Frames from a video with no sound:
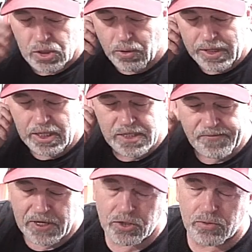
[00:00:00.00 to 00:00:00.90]
So in these
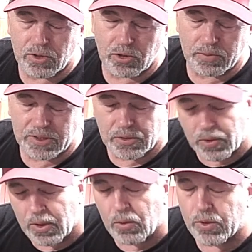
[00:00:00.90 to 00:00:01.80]
fish rooms,
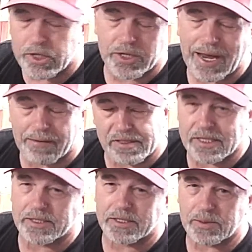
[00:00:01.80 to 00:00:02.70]
we should have
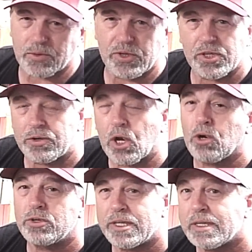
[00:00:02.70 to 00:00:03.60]
systems. We should
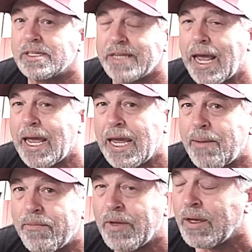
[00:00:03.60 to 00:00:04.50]
go to the same